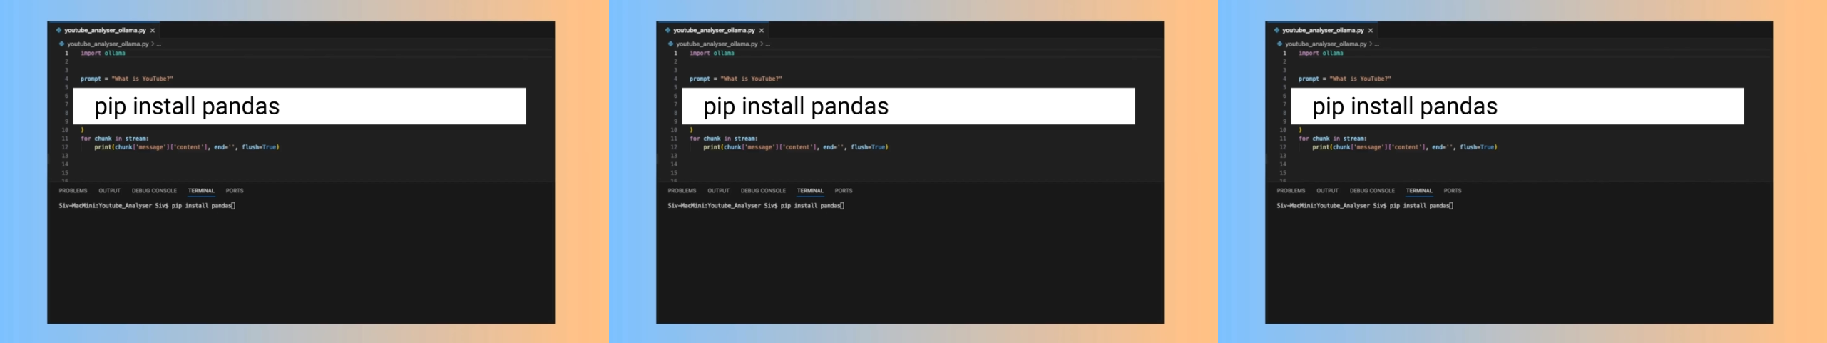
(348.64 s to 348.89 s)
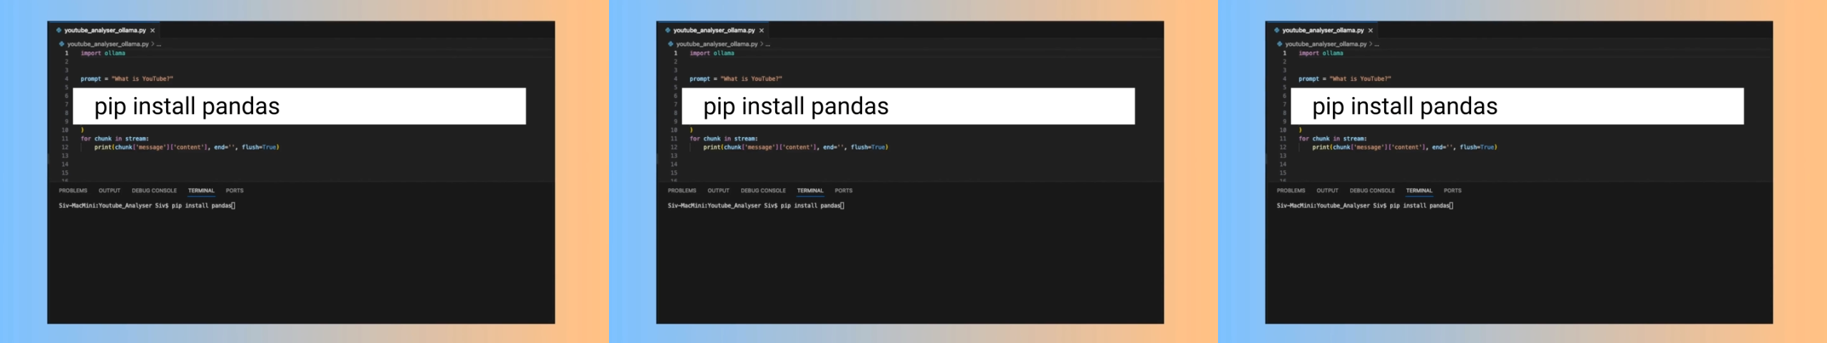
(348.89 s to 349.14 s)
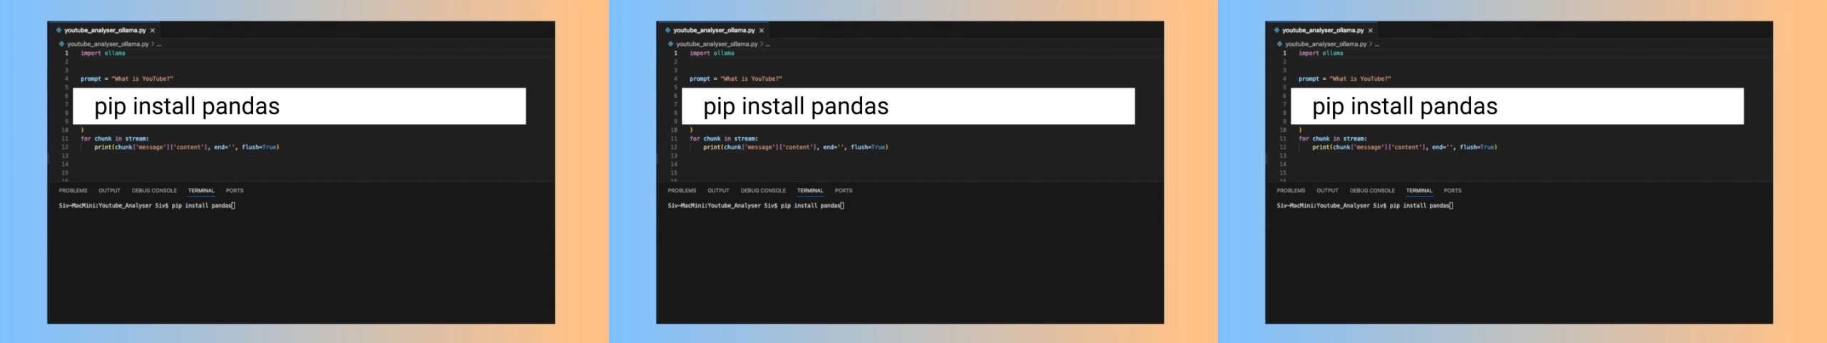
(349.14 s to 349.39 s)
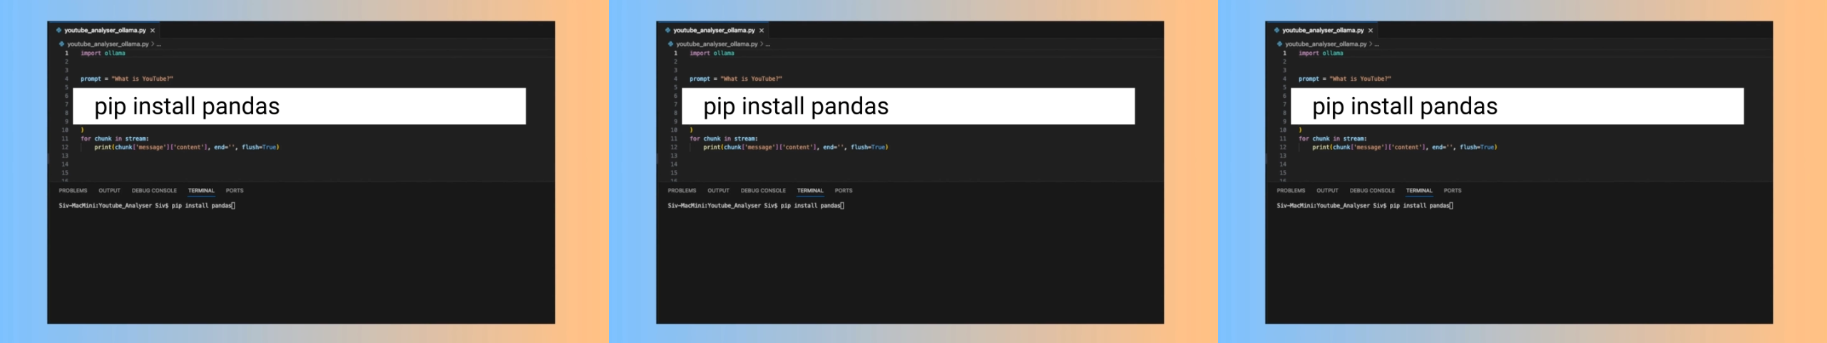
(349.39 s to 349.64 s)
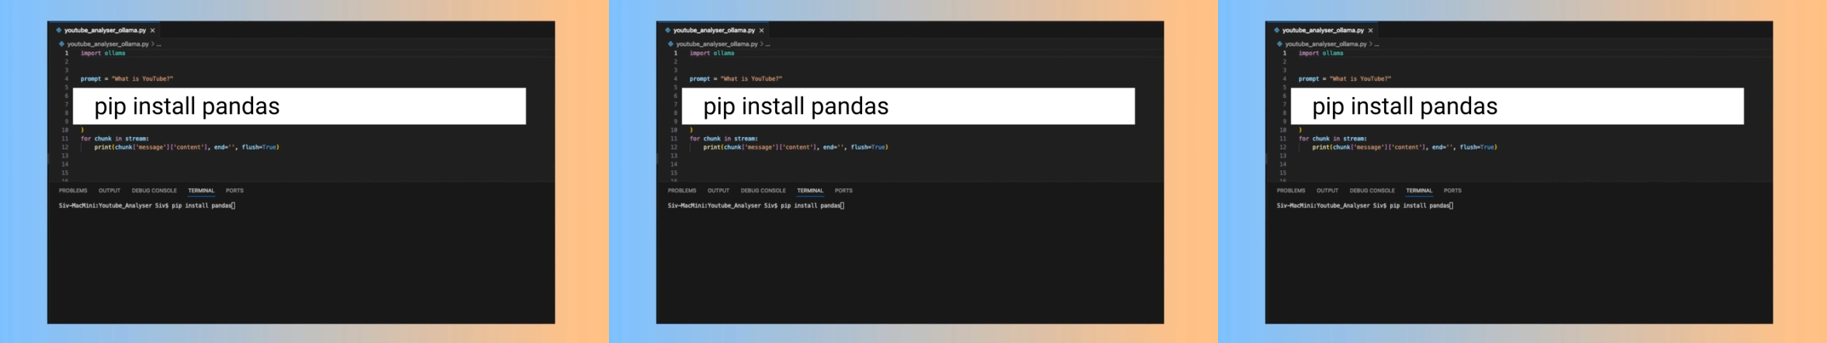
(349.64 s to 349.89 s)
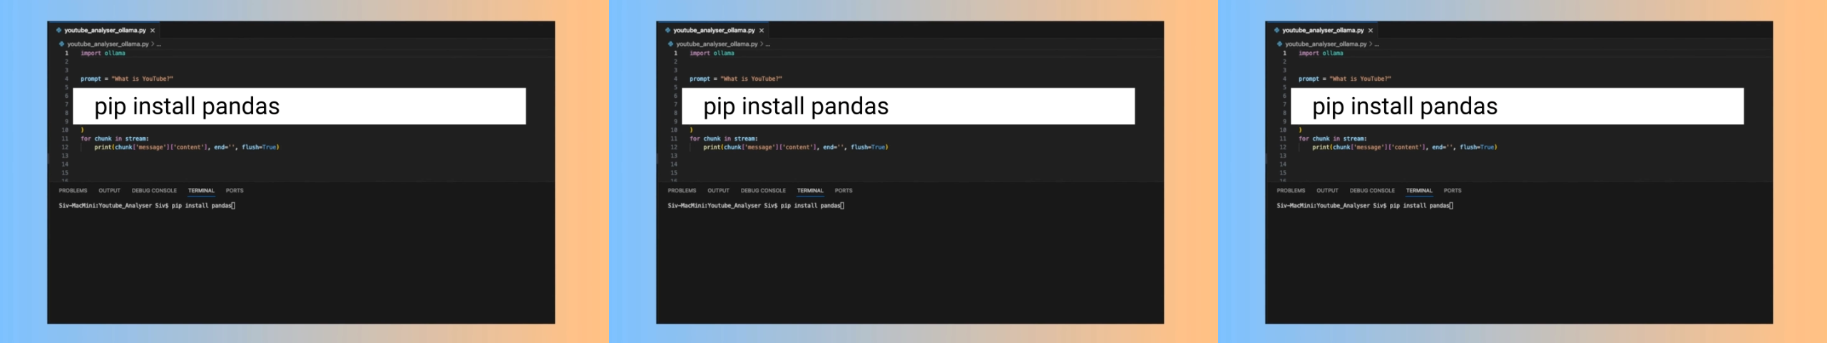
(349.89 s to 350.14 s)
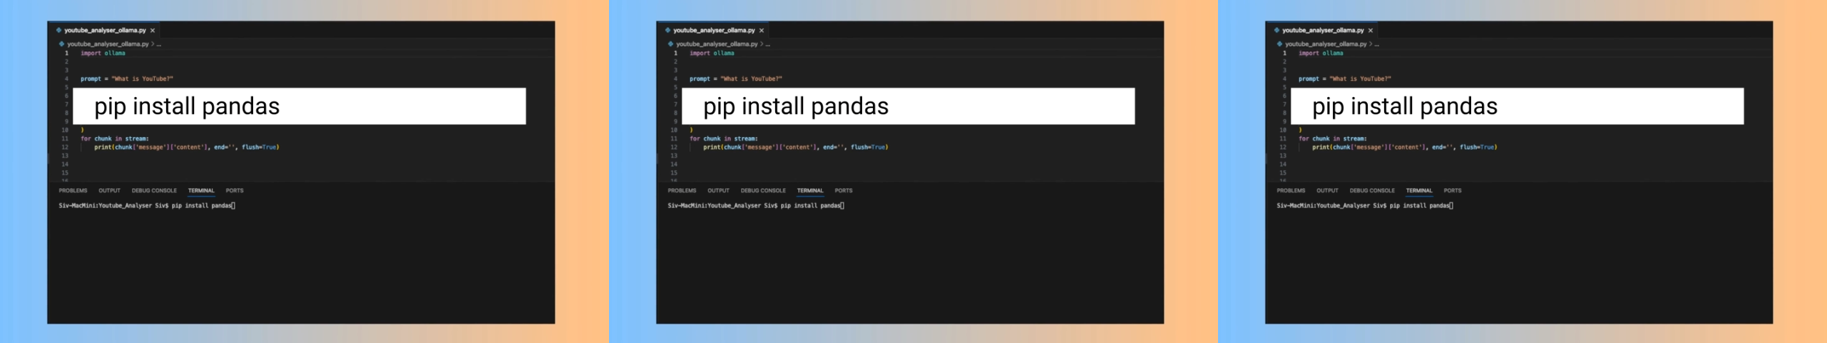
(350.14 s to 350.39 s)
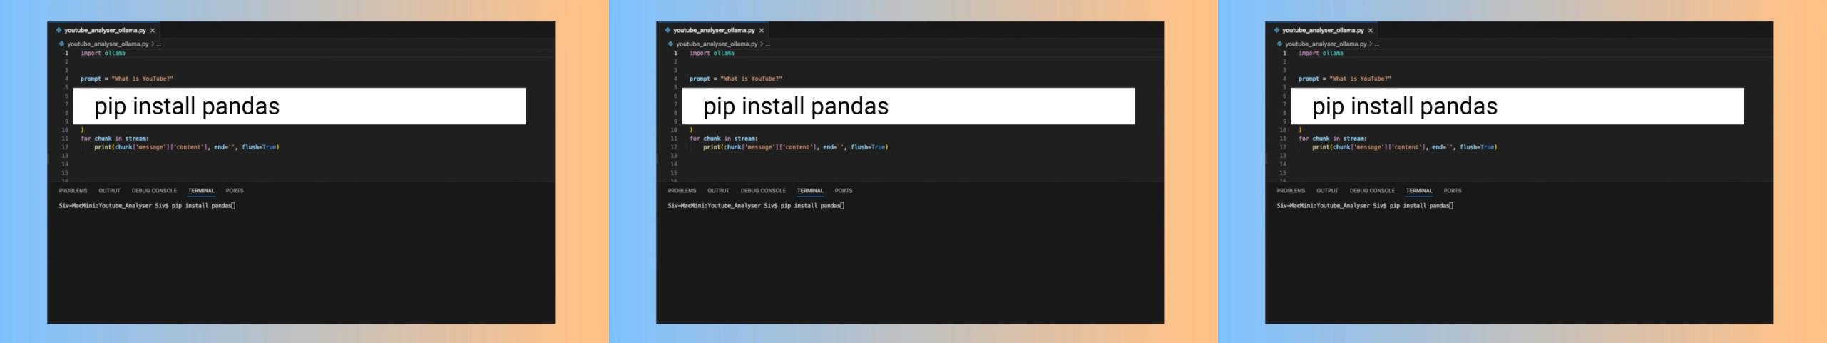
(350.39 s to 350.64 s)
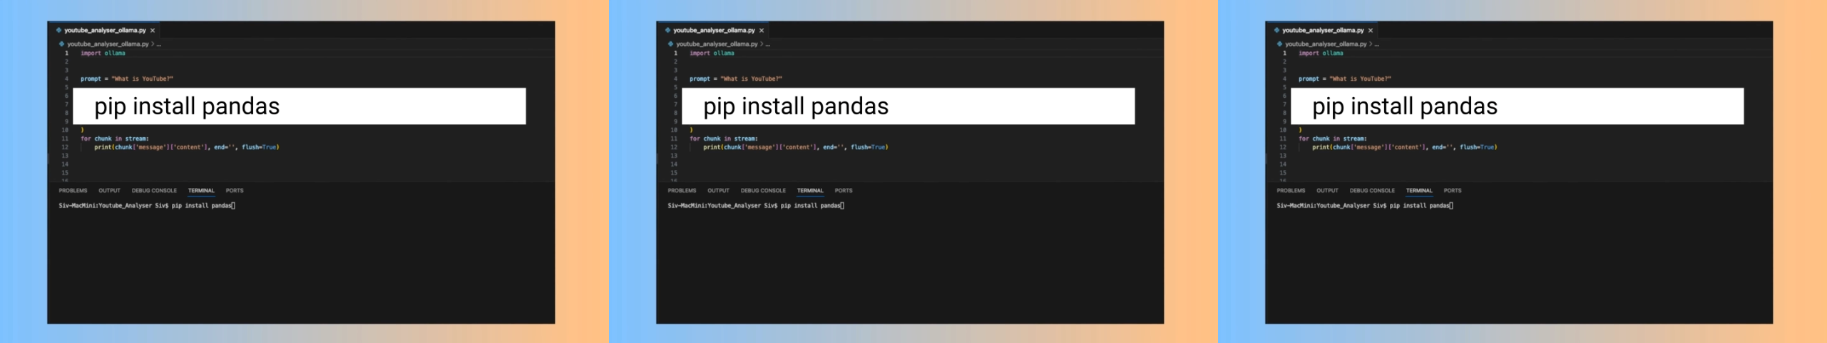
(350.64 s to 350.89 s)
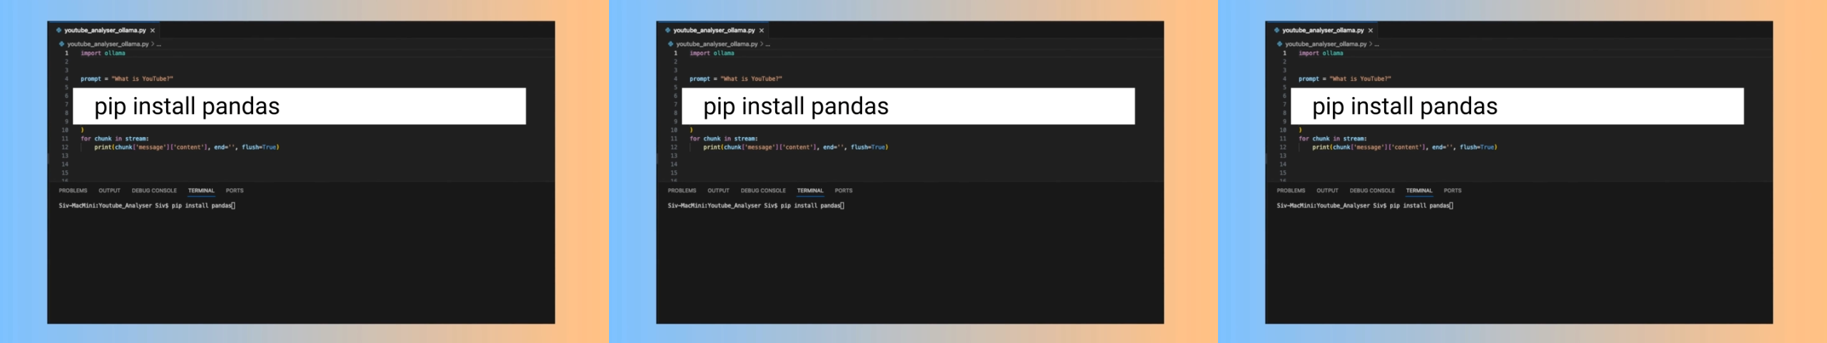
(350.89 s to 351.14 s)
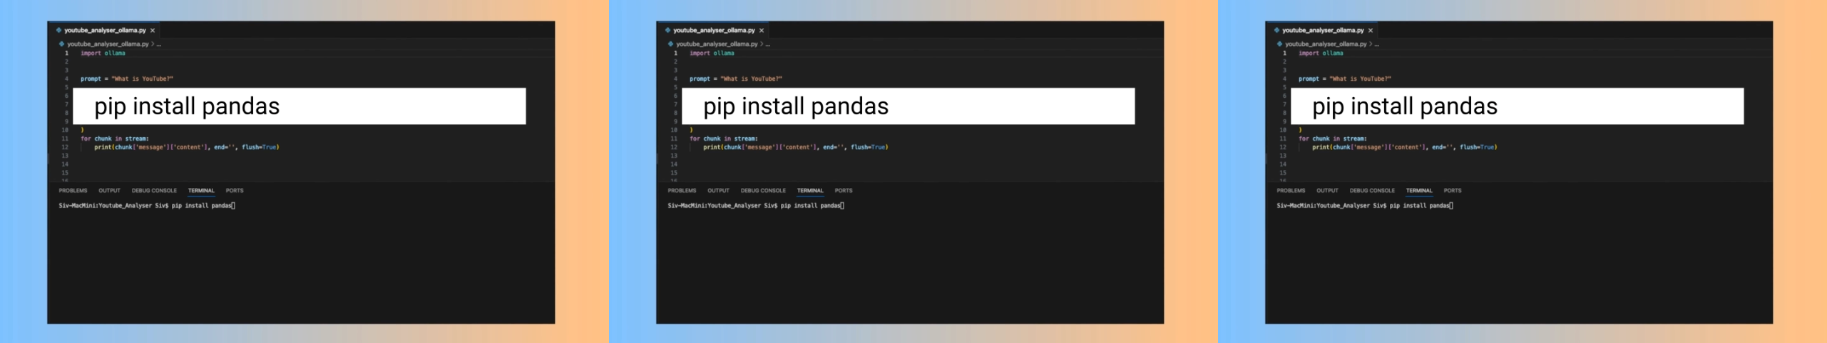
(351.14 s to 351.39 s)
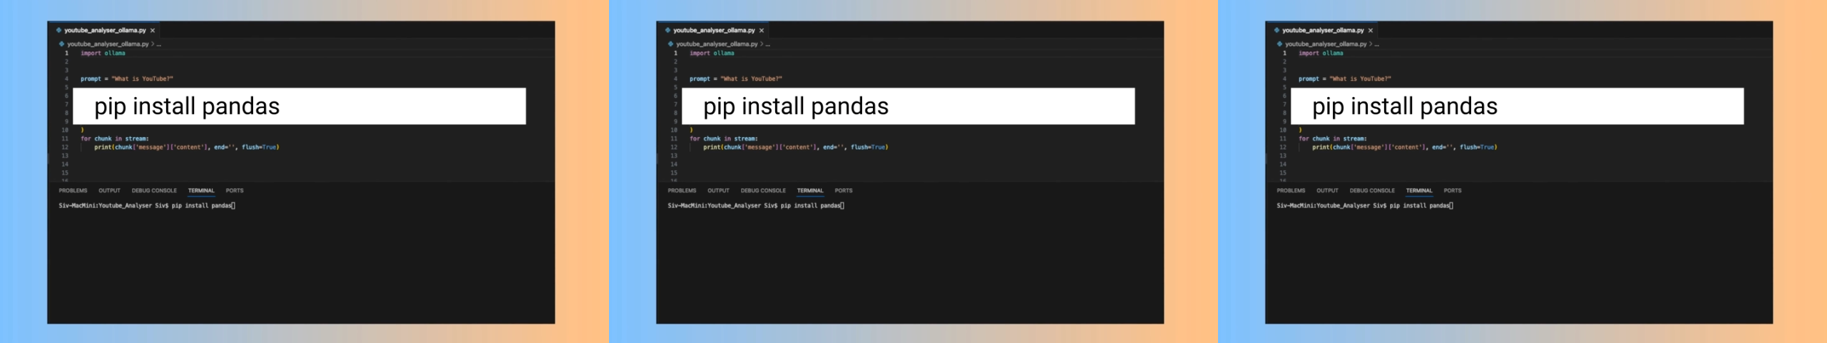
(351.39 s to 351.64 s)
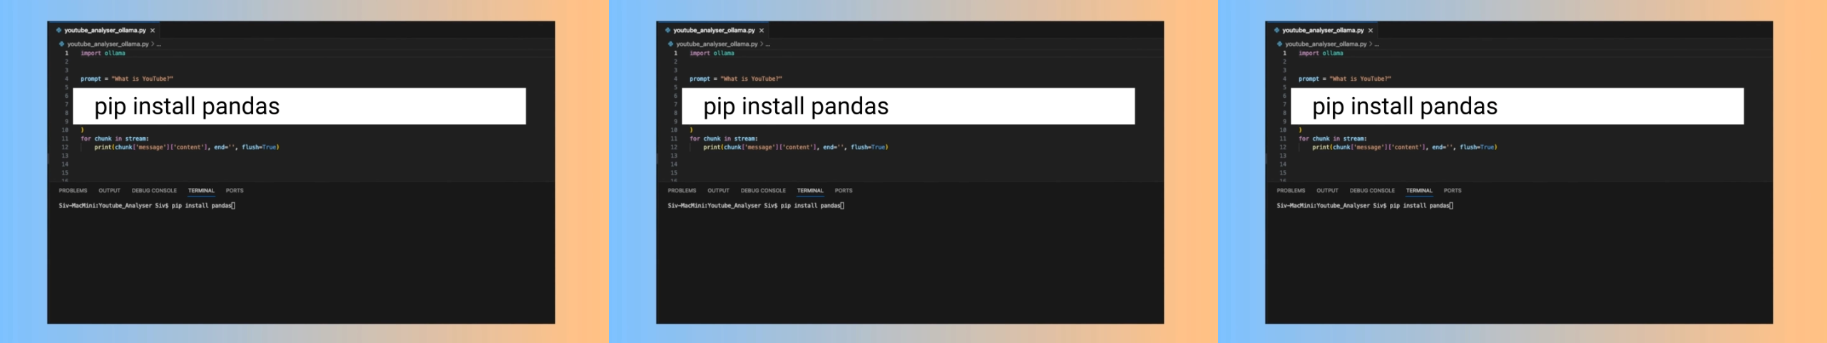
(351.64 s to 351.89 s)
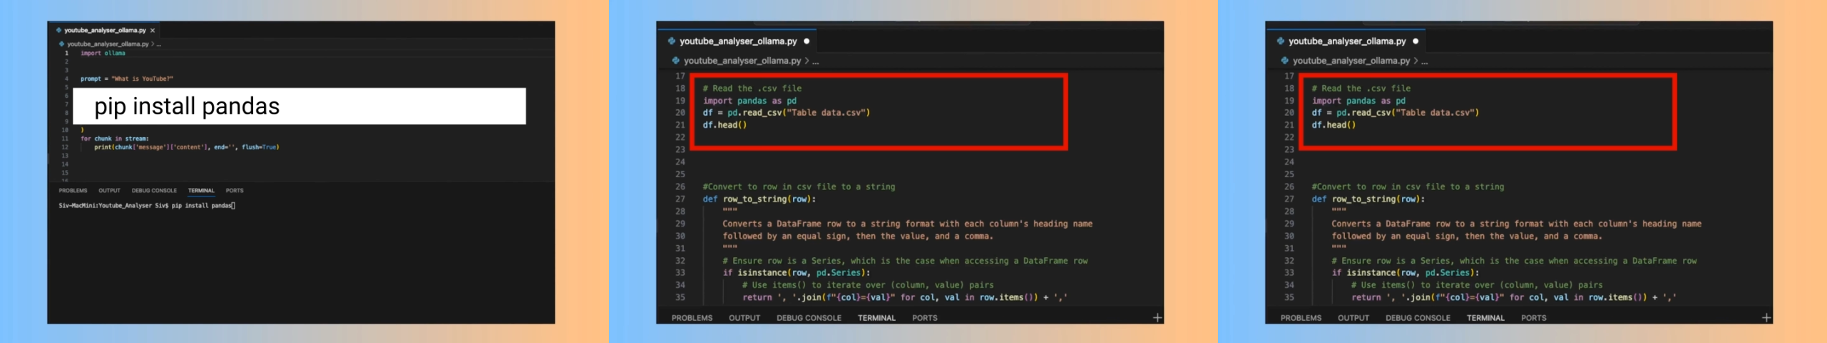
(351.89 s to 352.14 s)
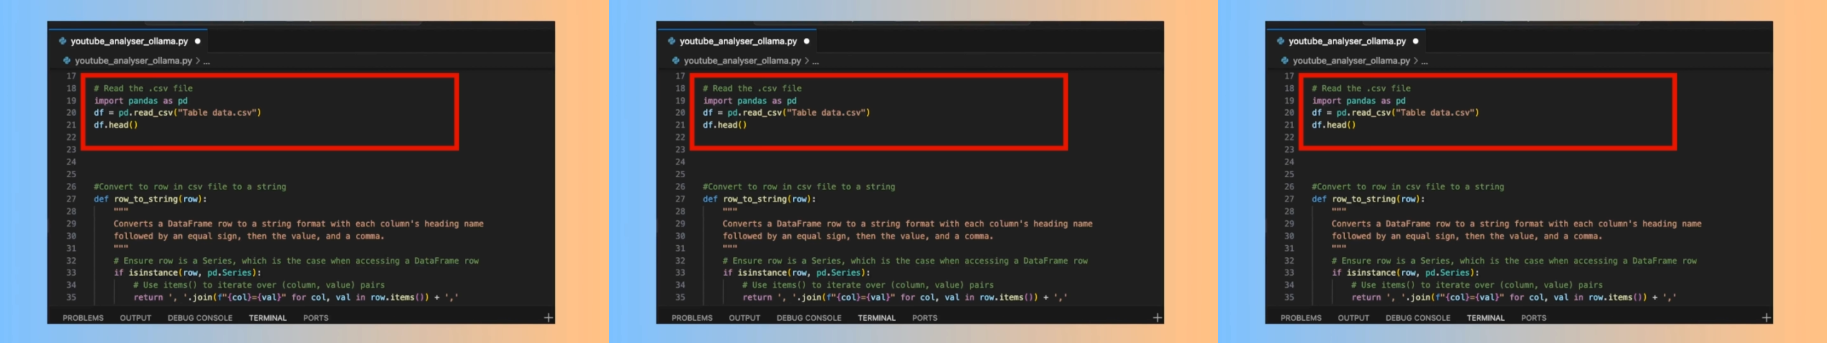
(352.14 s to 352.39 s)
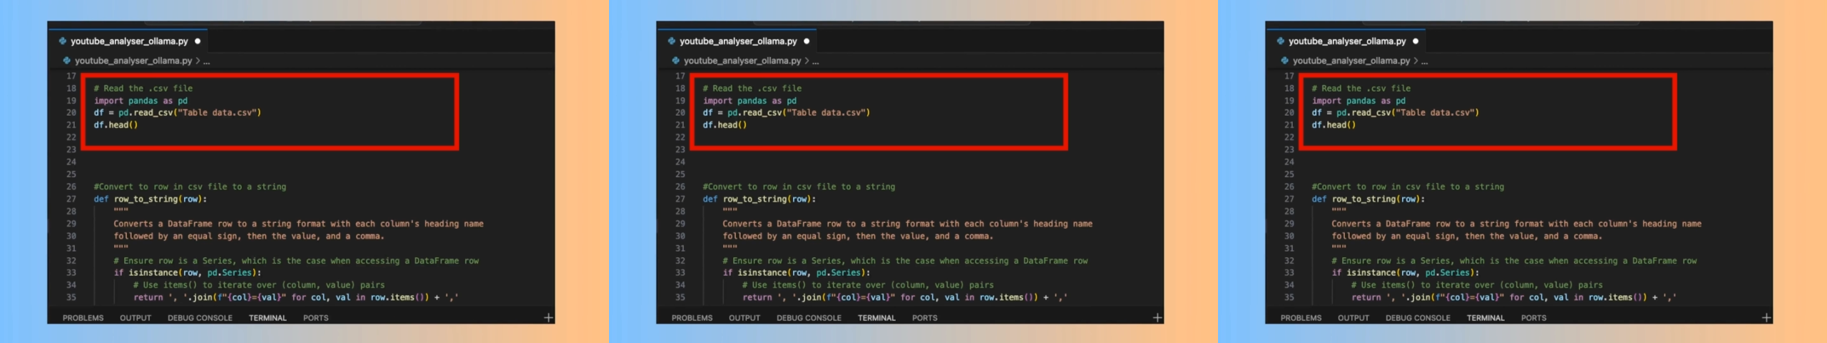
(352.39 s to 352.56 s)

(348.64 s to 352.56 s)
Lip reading: (no speaker visible)